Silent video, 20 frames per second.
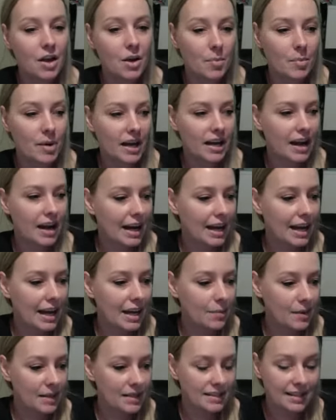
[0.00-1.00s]
But I
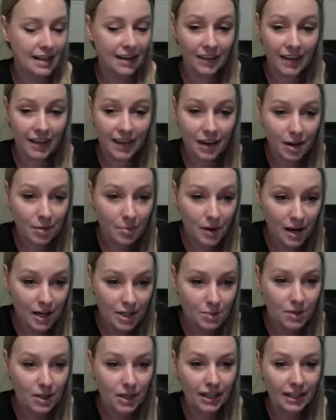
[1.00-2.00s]
had been selling on
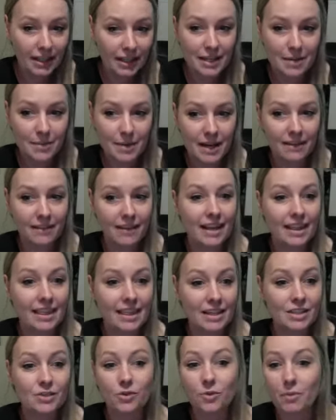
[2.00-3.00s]
Poshmark and eBay, like
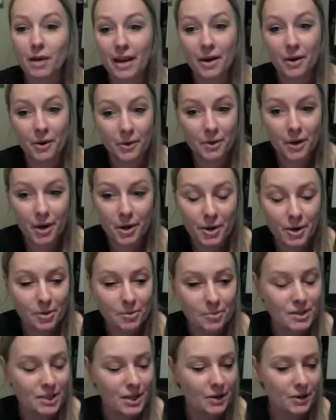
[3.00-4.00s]
things for my own
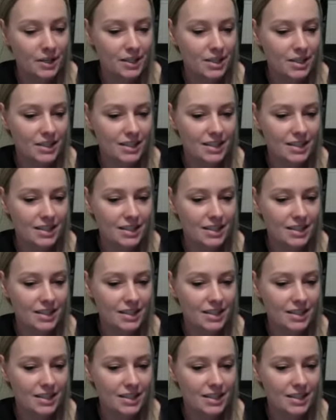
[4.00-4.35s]
home, so it